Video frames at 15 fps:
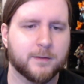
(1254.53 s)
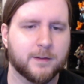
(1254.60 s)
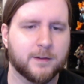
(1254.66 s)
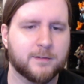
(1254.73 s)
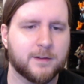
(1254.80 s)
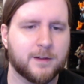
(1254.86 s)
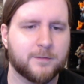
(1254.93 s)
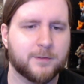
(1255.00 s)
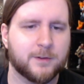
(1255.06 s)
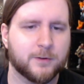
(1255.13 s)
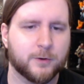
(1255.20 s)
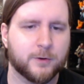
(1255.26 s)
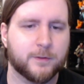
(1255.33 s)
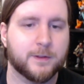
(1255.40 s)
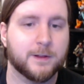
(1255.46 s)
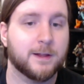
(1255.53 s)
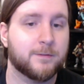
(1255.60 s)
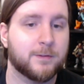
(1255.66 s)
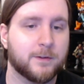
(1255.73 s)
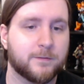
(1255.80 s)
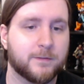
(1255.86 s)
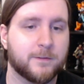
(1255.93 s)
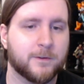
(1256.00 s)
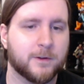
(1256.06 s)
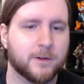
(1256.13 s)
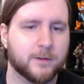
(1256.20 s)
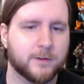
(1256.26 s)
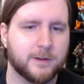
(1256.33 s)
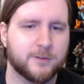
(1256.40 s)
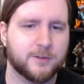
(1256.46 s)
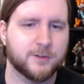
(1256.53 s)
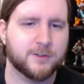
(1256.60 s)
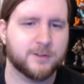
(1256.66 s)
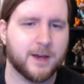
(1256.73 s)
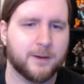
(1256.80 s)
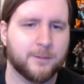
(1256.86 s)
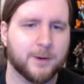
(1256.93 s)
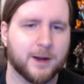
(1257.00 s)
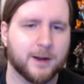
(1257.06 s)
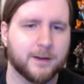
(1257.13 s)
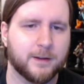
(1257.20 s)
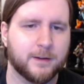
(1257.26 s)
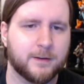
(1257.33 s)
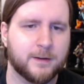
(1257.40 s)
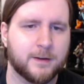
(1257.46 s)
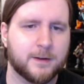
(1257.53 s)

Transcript: This level or the level of difficulties just skyrocketed.